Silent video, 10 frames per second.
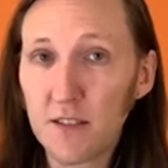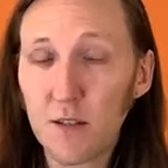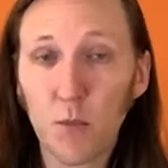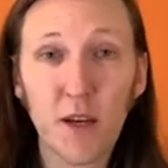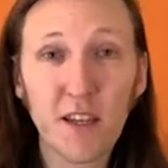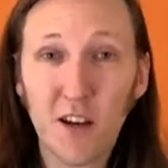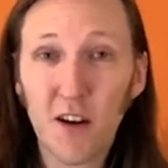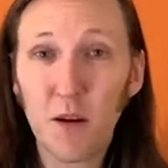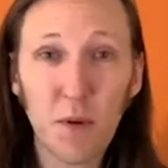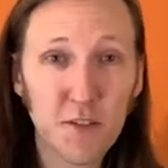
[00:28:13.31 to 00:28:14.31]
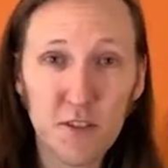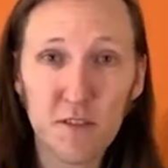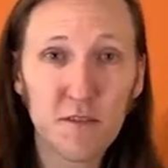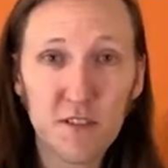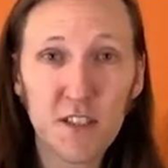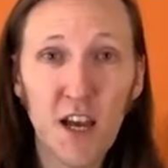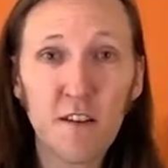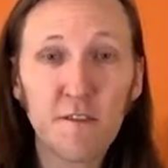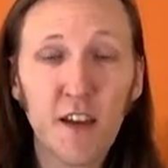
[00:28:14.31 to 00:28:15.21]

Is it bringing on a bunch of stuff